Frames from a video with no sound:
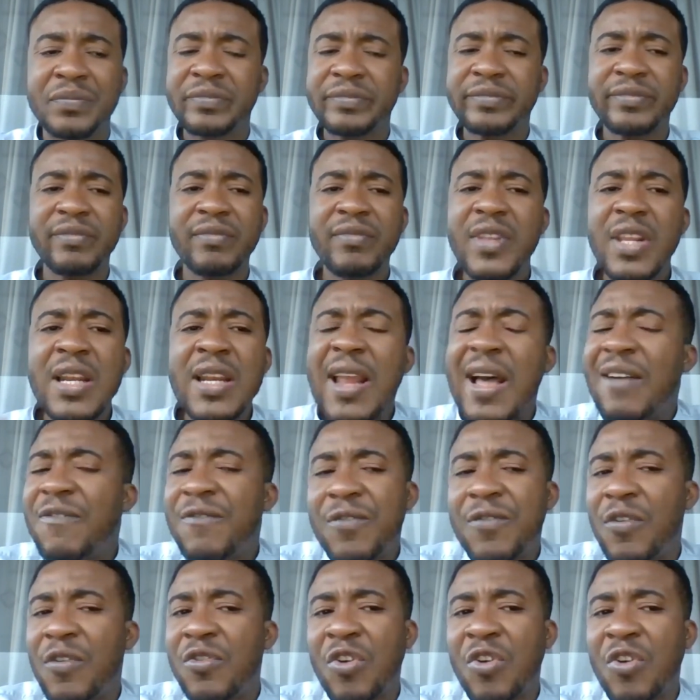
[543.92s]
lack of
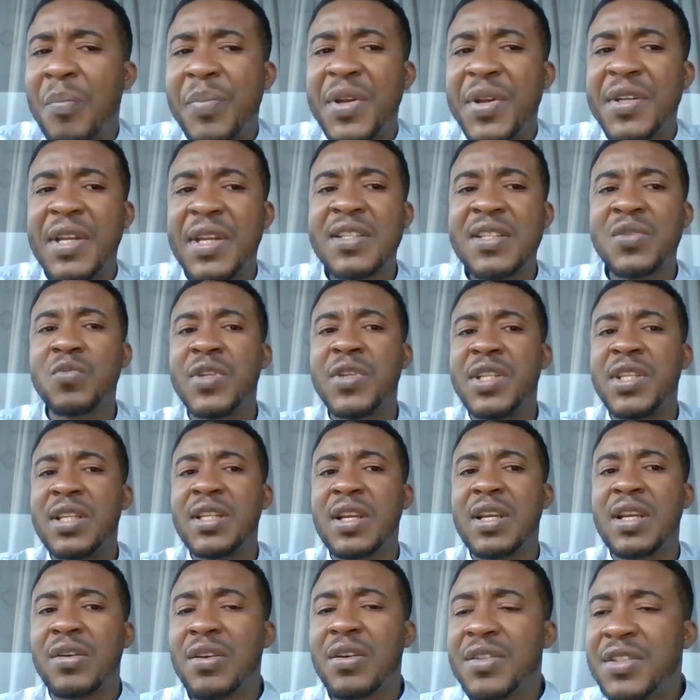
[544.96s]
competence within the
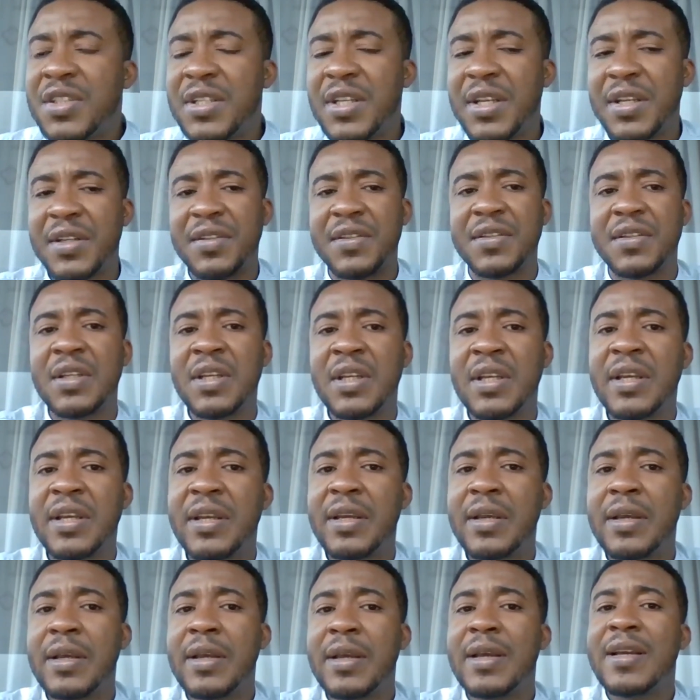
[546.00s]
continent.
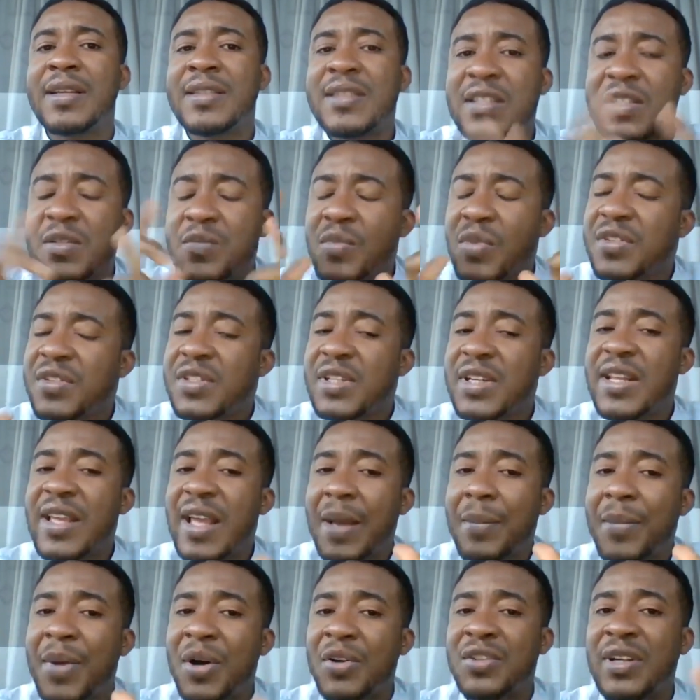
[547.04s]
It is mostly
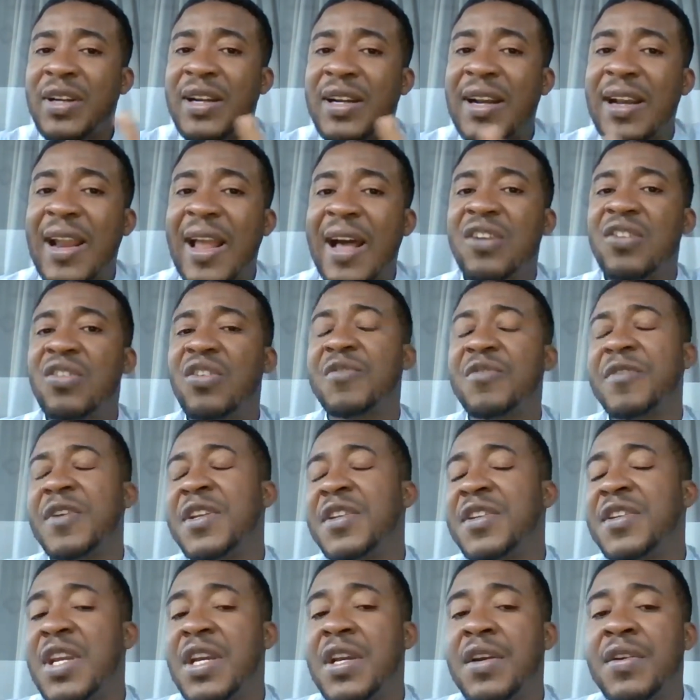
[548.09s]
about lack of
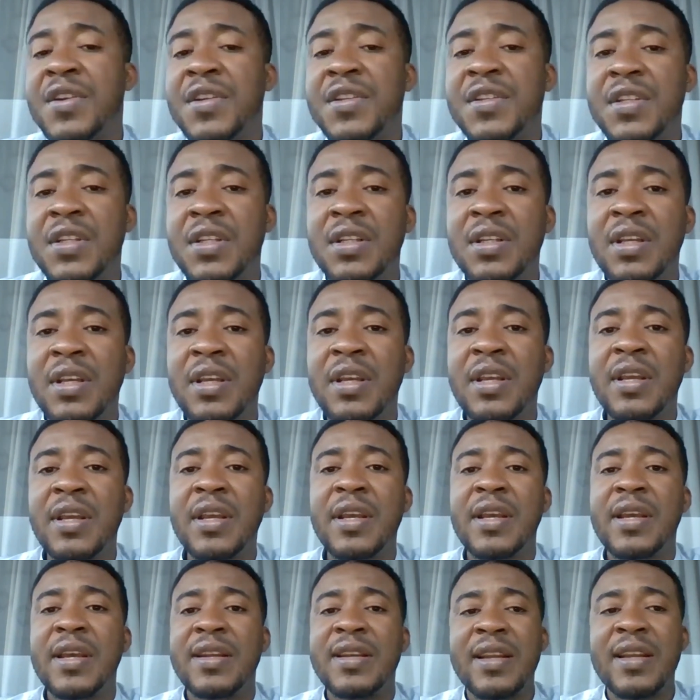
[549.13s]
integrity,
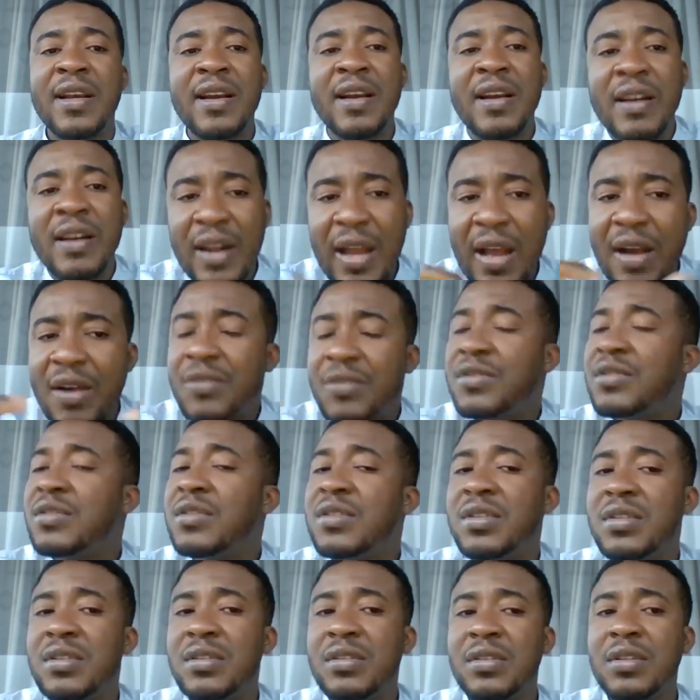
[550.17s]
the
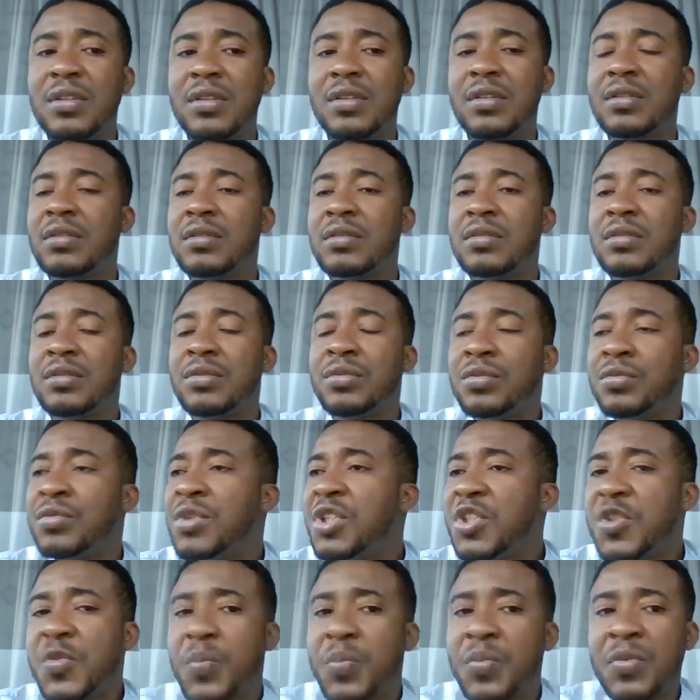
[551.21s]
ground
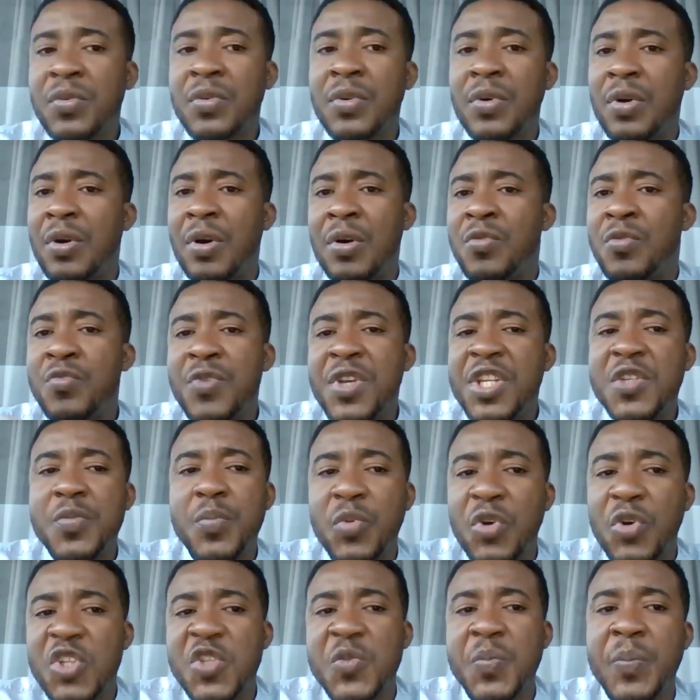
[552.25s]
on
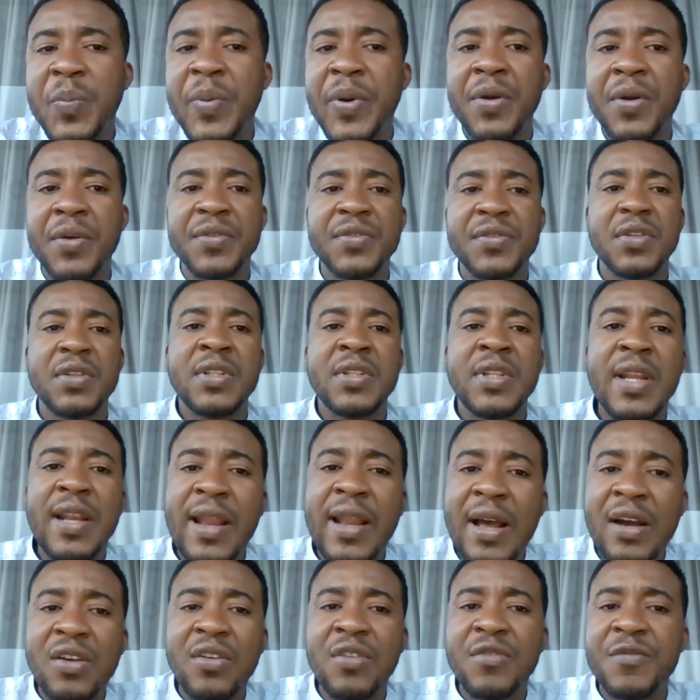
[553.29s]
which prospers the
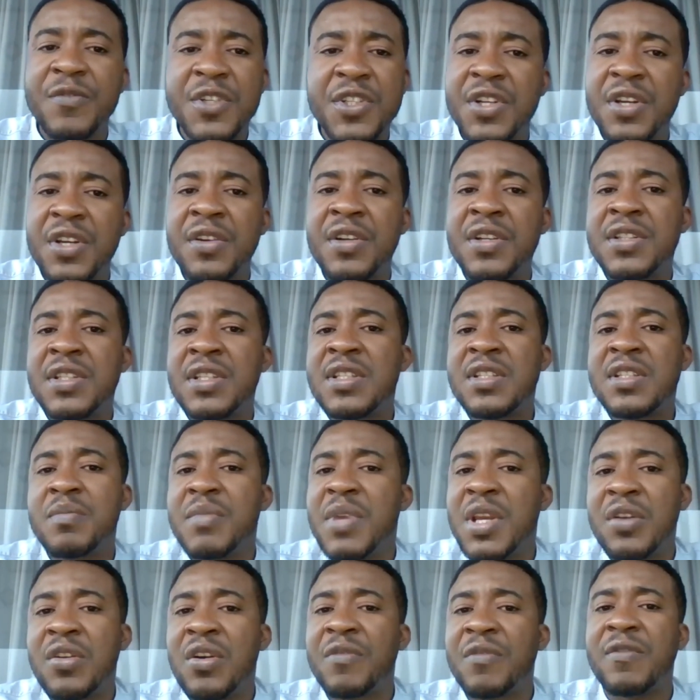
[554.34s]
lack of integrity is
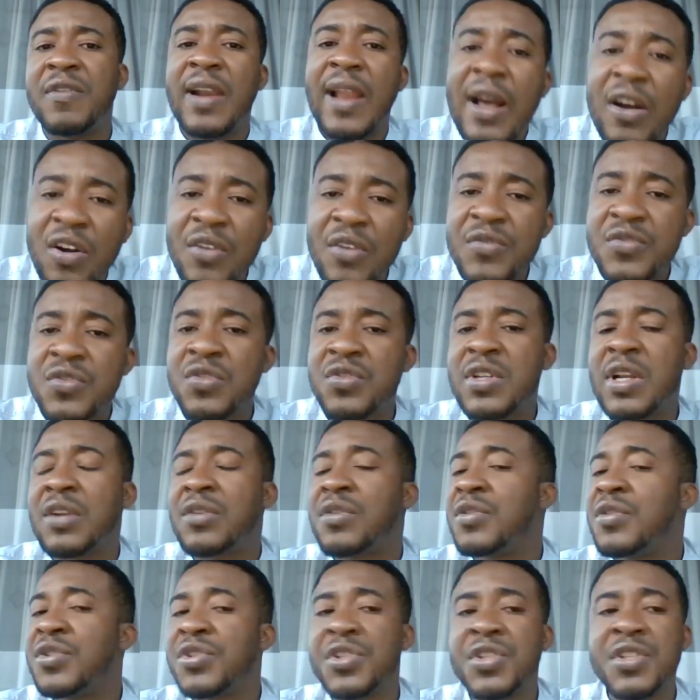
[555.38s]
made of lack of social
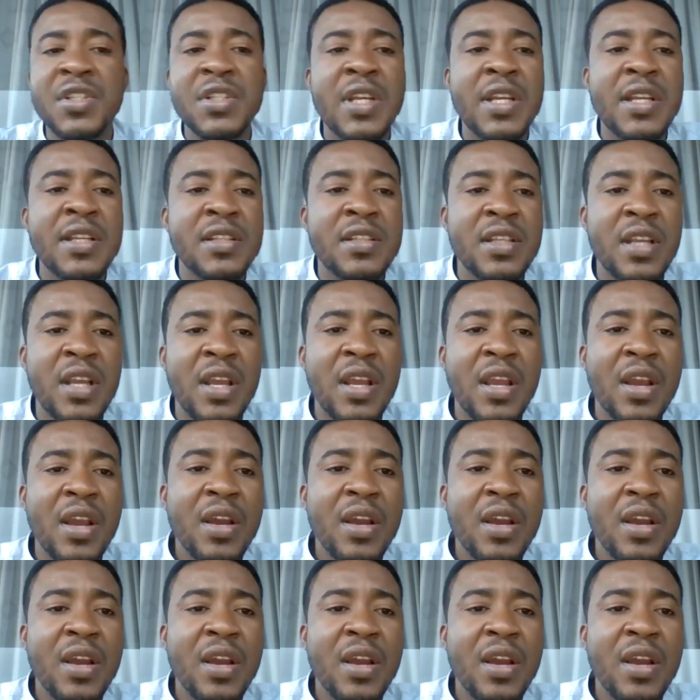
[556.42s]
consciousness,